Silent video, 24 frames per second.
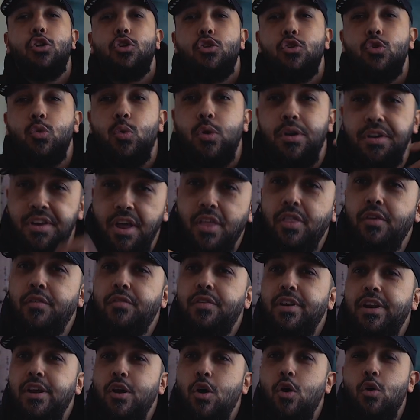to another
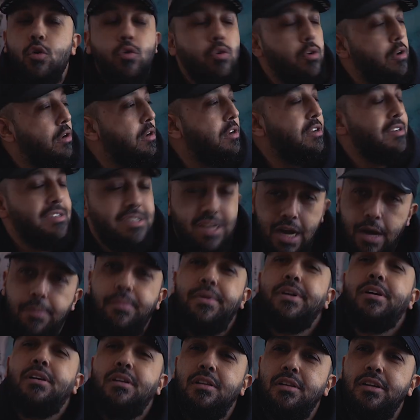video.
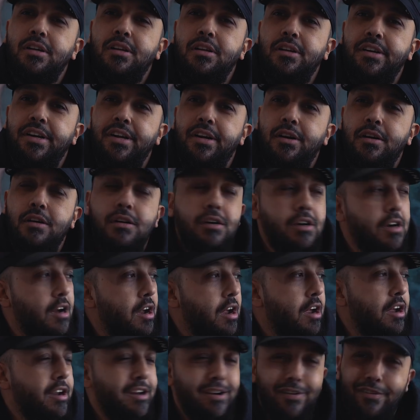Simon Khalil here,
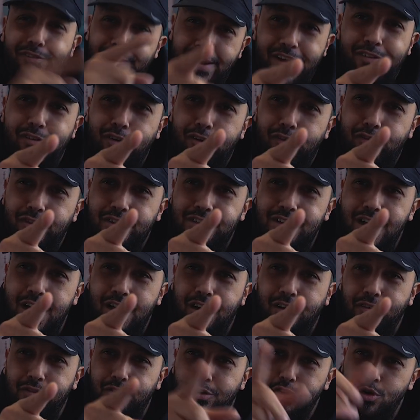your favorite
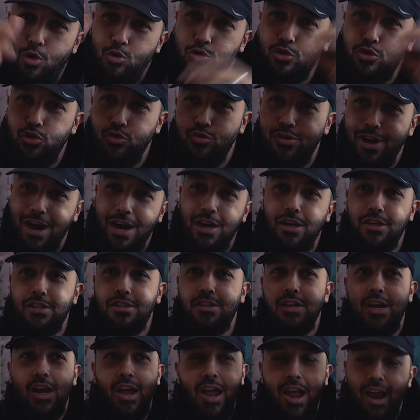photographer. Don't you
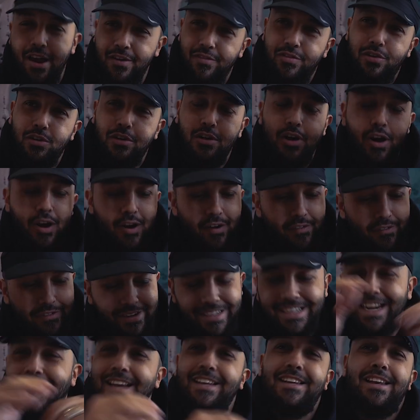guys ever
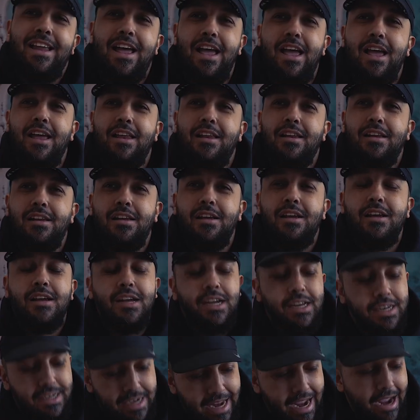forget that.
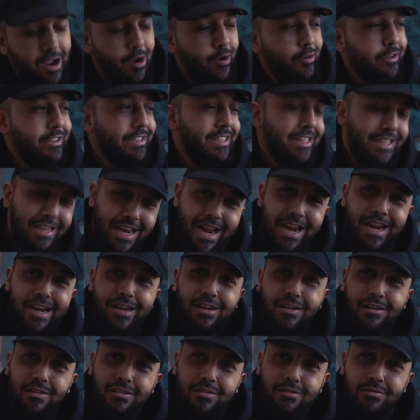Now,
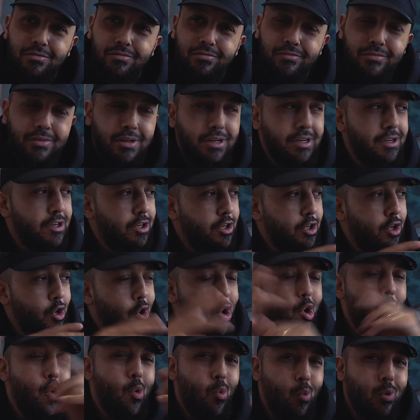today,
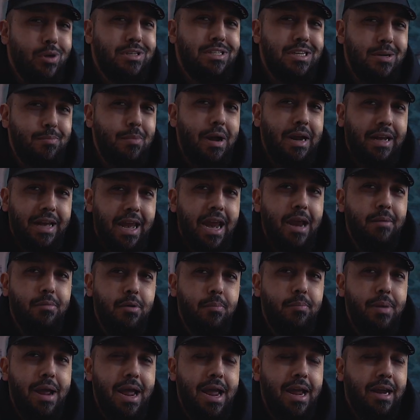what's in my camera
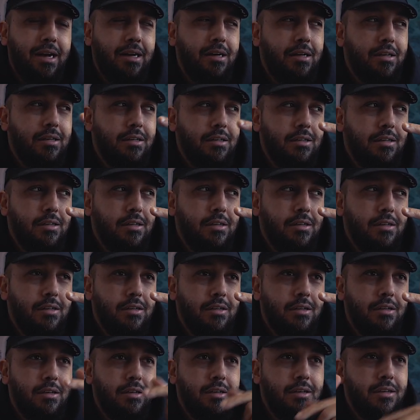bag?
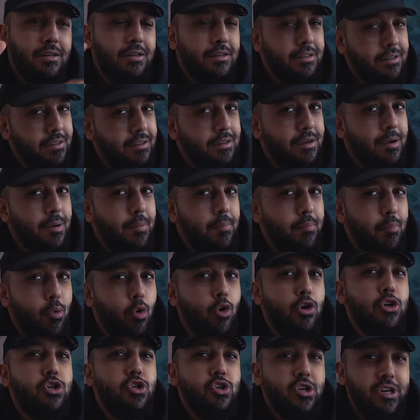
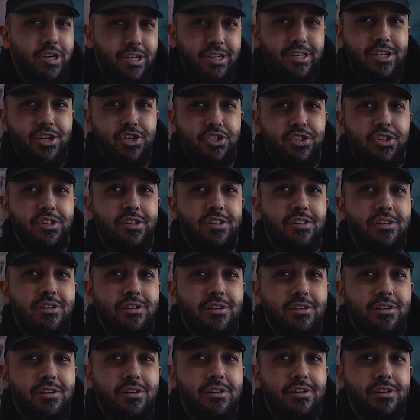Portrait edition.
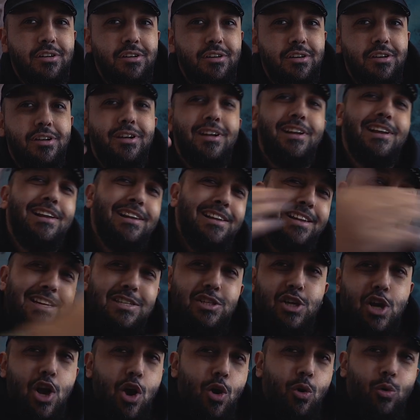Let's
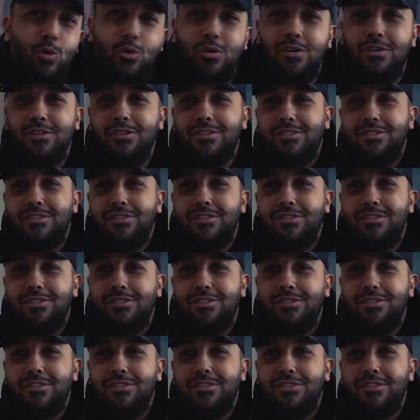go.